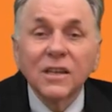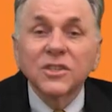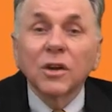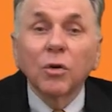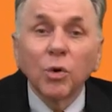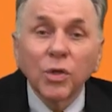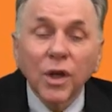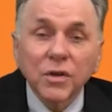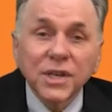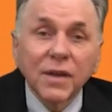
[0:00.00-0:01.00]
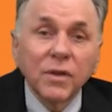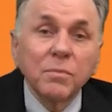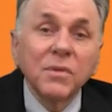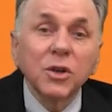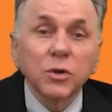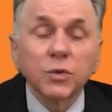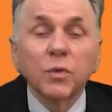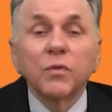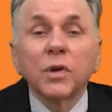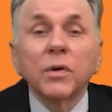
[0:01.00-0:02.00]
So all those heavy metals
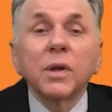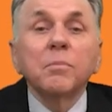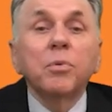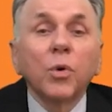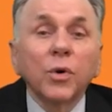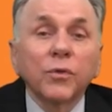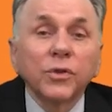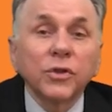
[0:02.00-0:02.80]
were very important for